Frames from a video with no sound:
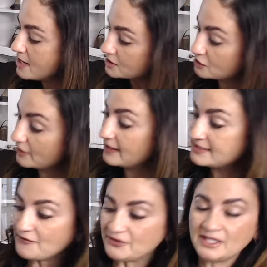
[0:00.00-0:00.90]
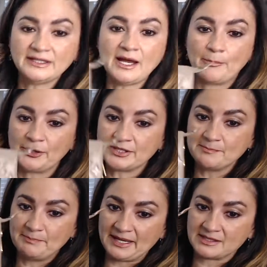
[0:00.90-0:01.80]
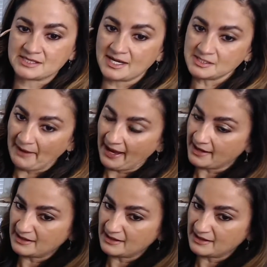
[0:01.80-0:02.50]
So definitely a pretty big size bag.